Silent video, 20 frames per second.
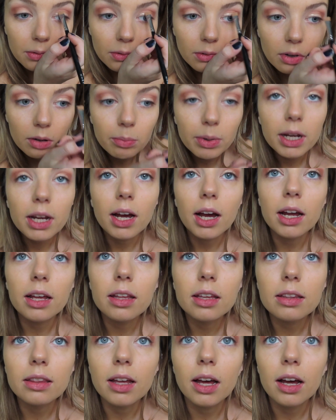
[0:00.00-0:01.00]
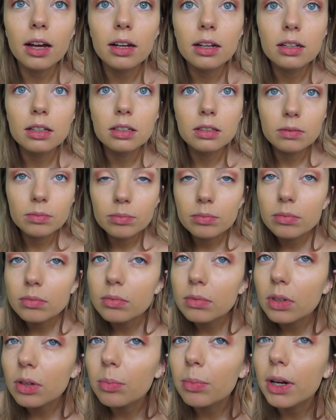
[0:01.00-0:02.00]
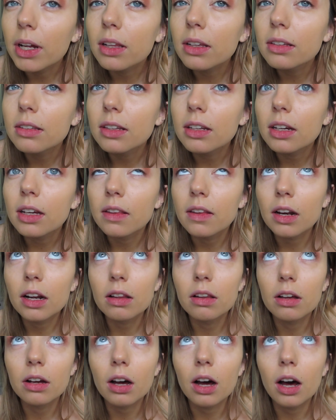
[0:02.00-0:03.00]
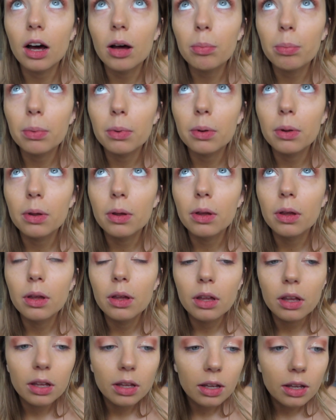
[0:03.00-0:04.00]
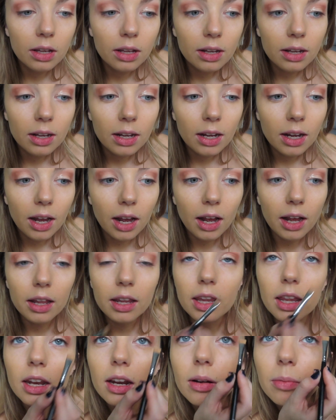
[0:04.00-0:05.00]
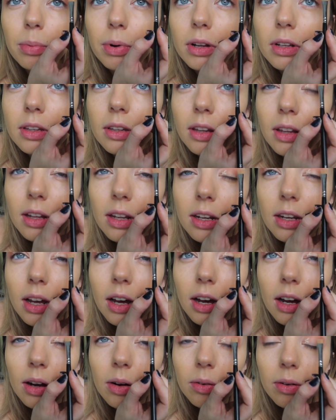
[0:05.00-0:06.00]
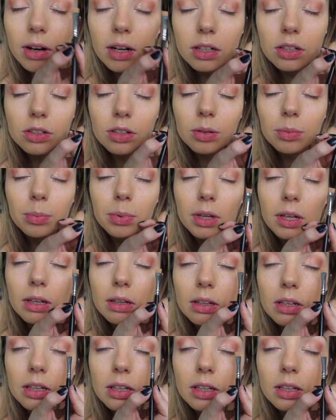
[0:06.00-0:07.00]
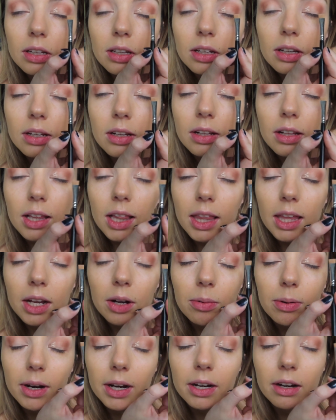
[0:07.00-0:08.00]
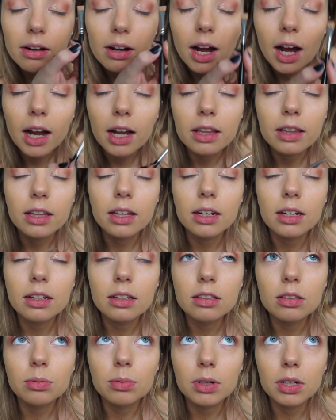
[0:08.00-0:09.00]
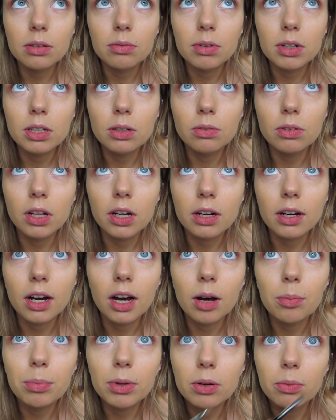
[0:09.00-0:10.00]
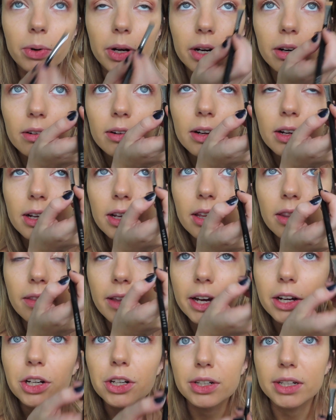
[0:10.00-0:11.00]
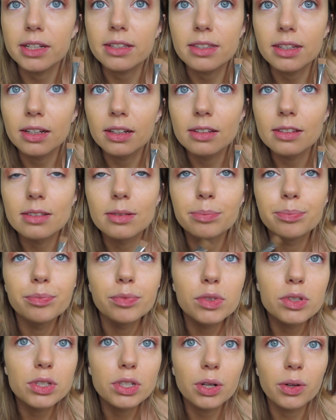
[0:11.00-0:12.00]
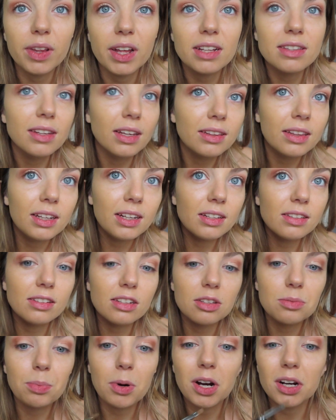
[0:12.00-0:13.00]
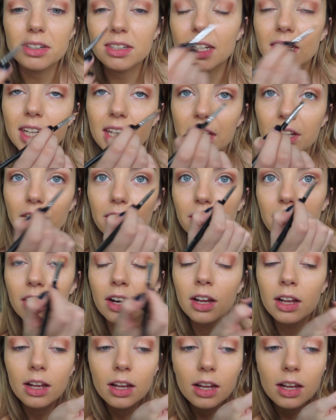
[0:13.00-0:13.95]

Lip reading: on my eye like that. You barely see it, and then I look up, and then it puts the dot where it should be, like where your eyelid is, where when you look up, and where that crease is. So that's like the easiest part to get your